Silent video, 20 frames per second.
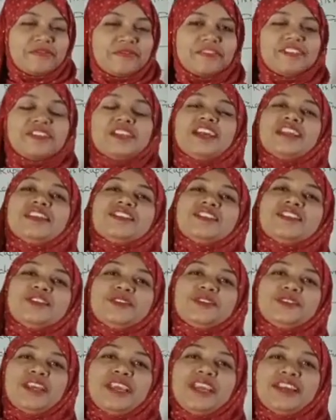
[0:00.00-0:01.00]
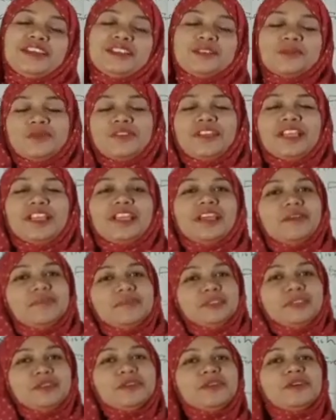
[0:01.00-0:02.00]
Dear students, welcome
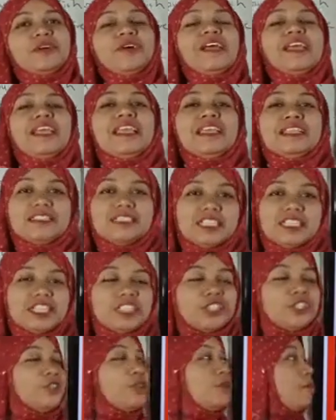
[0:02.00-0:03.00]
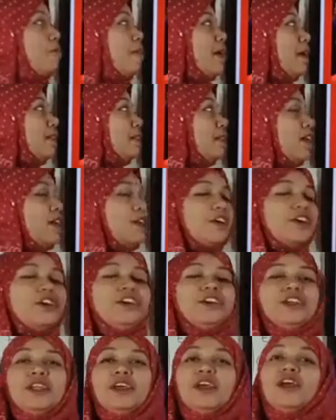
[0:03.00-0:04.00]
to Shishu Batayon
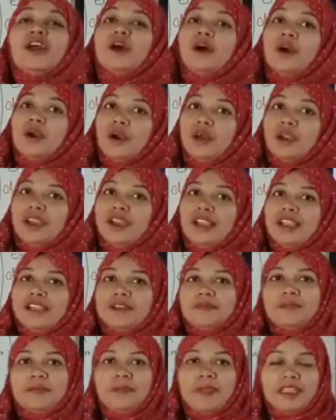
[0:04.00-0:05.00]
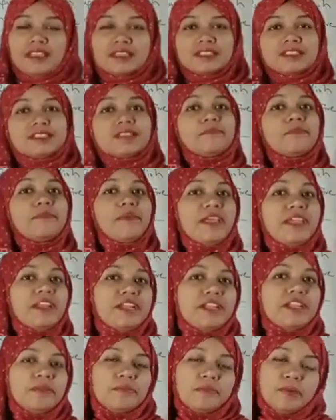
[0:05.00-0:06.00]
online page, a
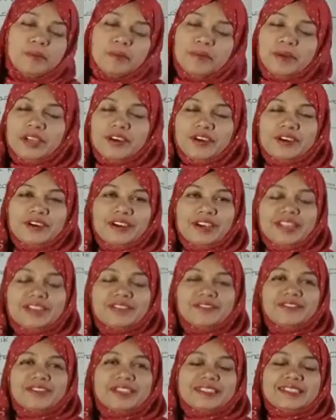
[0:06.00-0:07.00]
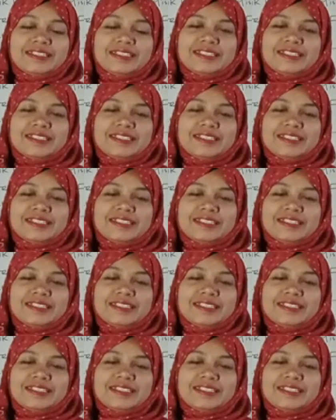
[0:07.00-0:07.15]
very popular online page.